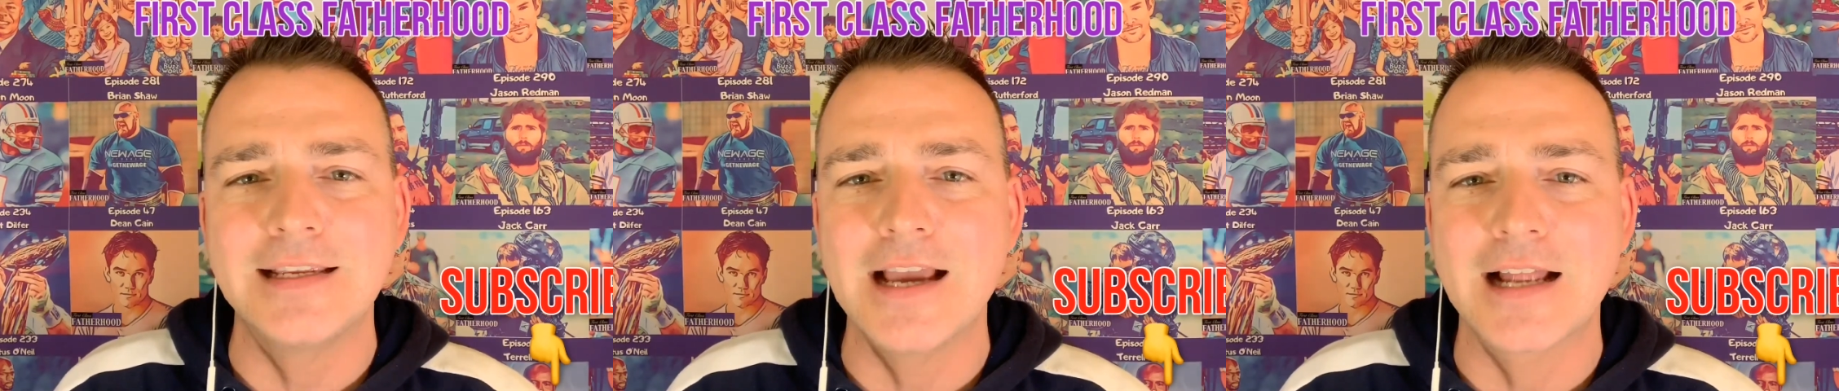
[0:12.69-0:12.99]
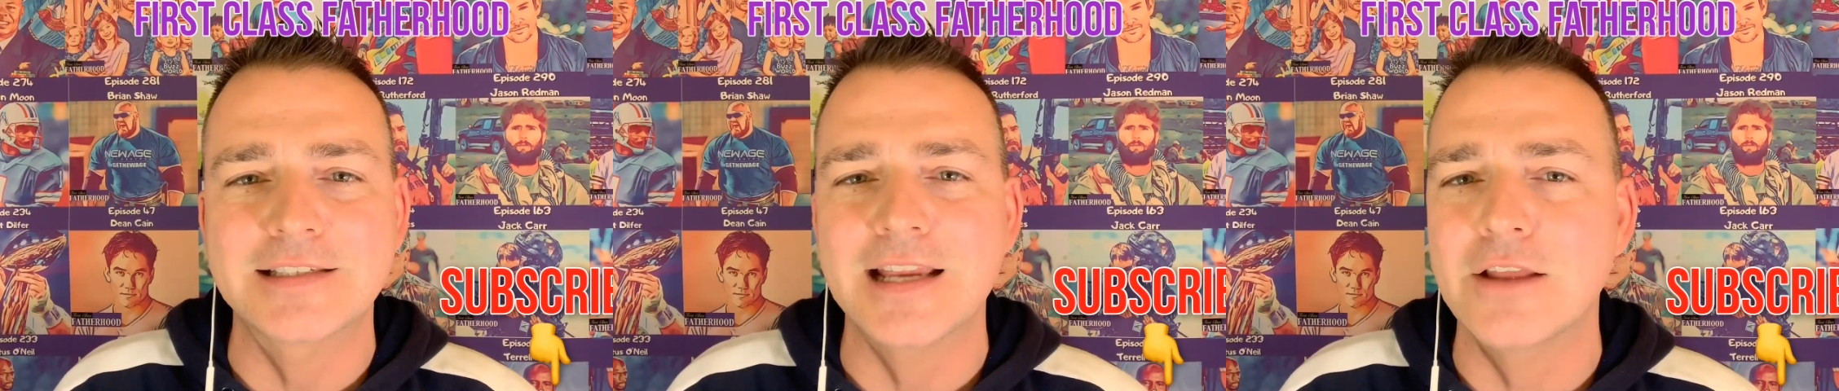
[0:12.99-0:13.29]

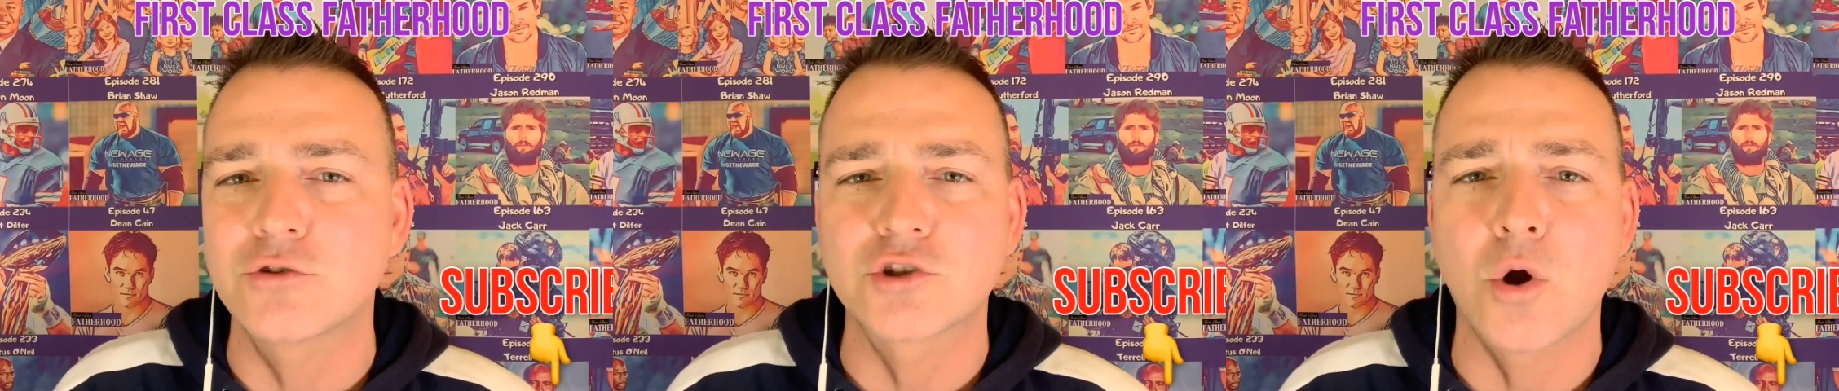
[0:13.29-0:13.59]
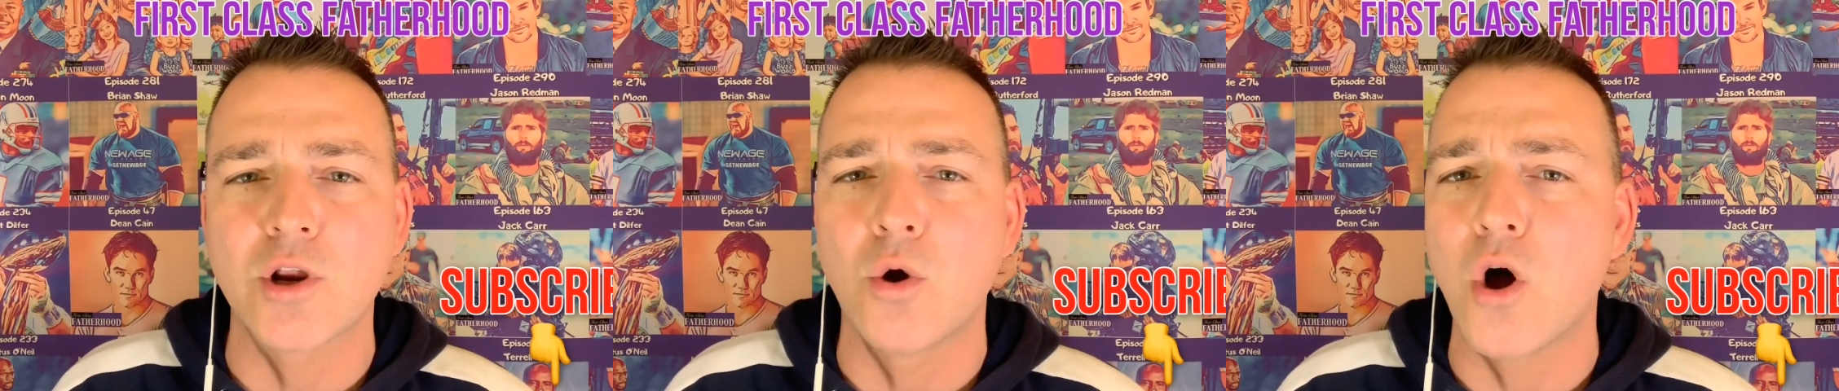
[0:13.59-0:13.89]
Speaker 1: Deion Sanders,
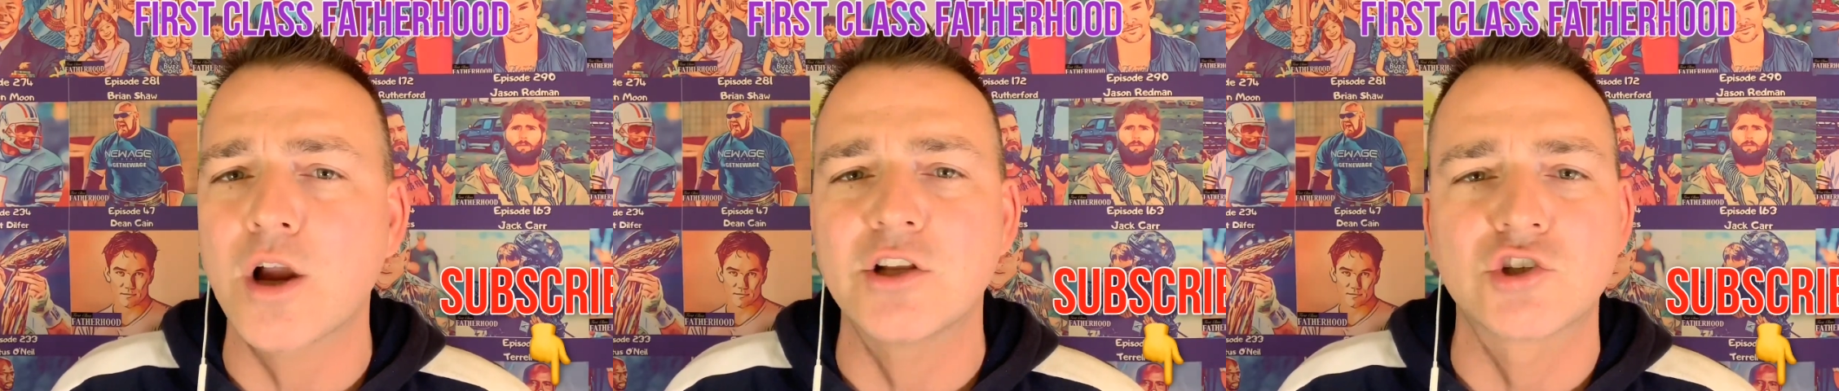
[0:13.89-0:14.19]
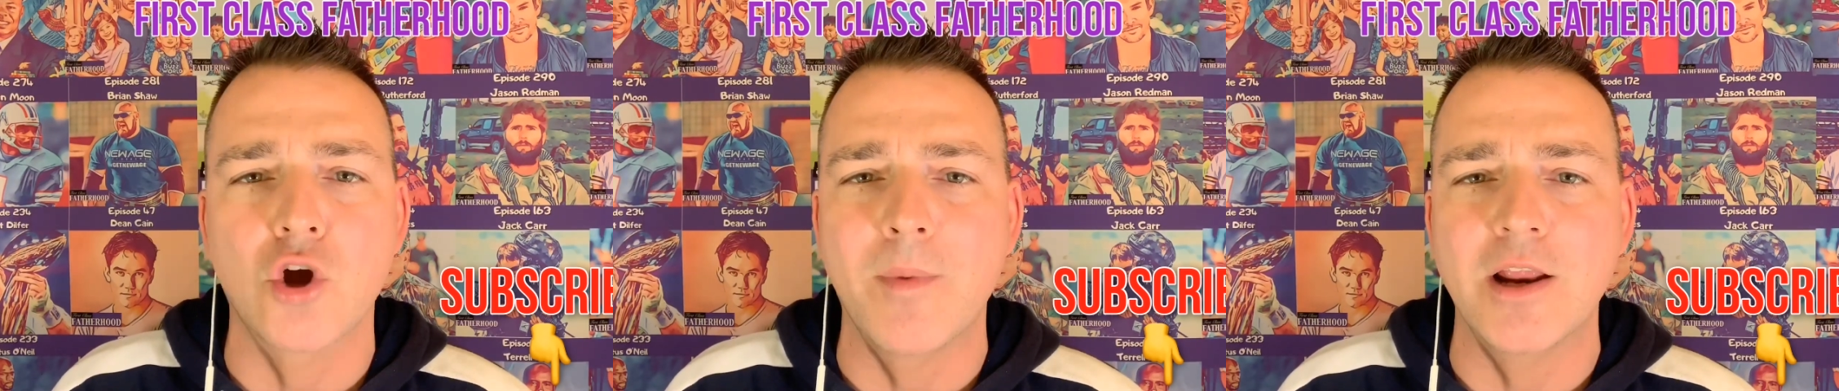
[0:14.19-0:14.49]
Tony Hawk, and
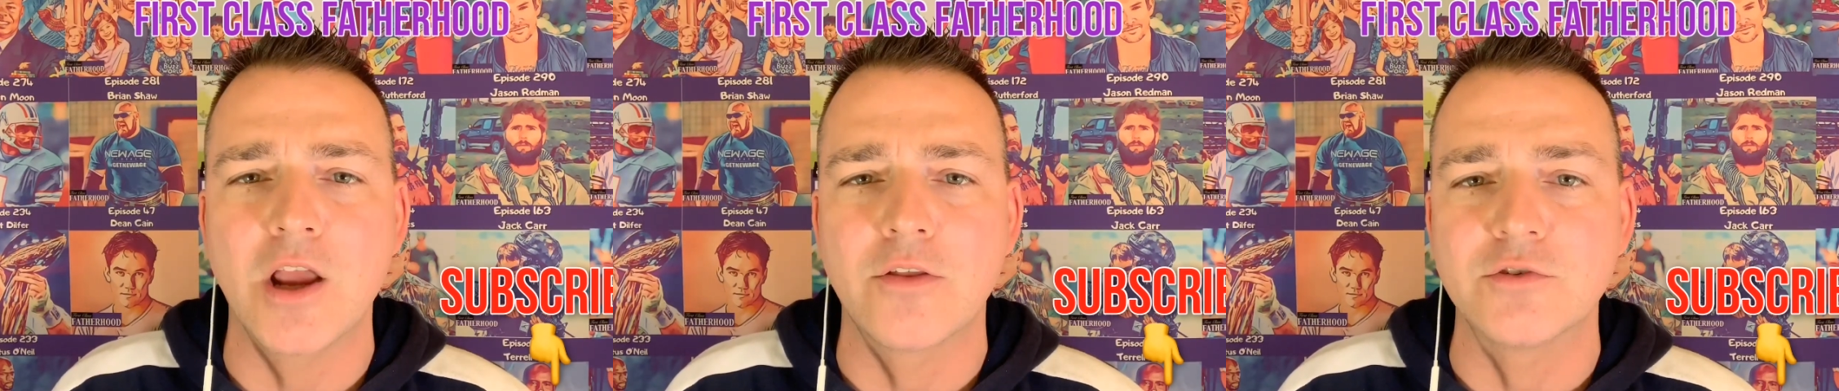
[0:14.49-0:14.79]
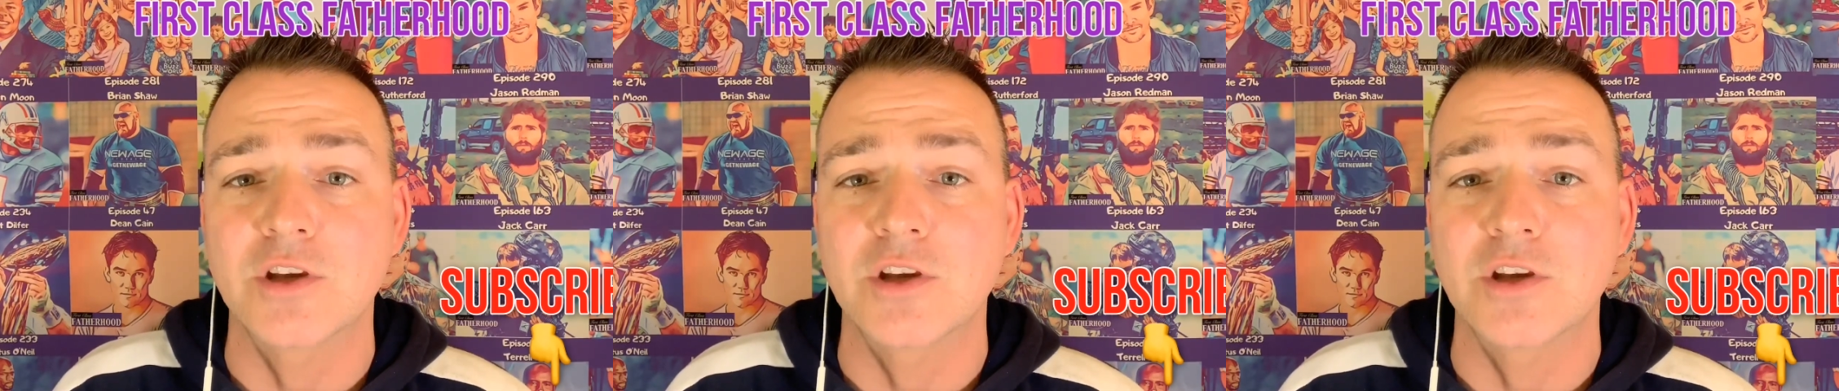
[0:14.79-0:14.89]
so many others.